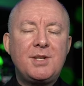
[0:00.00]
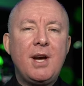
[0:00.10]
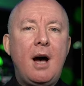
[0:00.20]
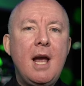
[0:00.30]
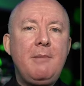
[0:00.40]

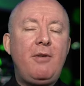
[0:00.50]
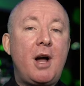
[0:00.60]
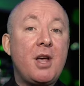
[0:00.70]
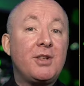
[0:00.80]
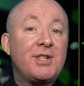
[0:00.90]
Time for
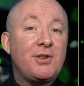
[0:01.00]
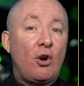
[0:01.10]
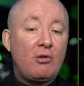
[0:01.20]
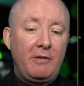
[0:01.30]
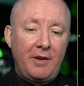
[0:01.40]
another
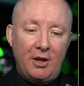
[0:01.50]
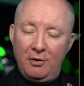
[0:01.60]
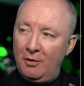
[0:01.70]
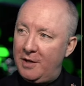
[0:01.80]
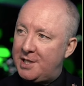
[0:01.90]
stock
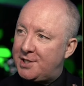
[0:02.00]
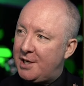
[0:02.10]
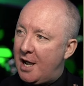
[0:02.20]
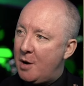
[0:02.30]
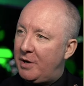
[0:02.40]
review. This
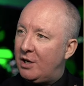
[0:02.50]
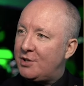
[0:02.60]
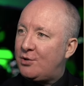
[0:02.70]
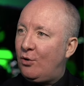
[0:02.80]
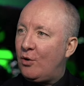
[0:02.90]
time we are
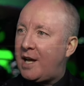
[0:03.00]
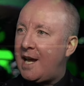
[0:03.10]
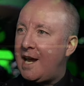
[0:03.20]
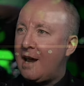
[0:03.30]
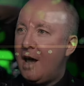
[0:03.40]
talking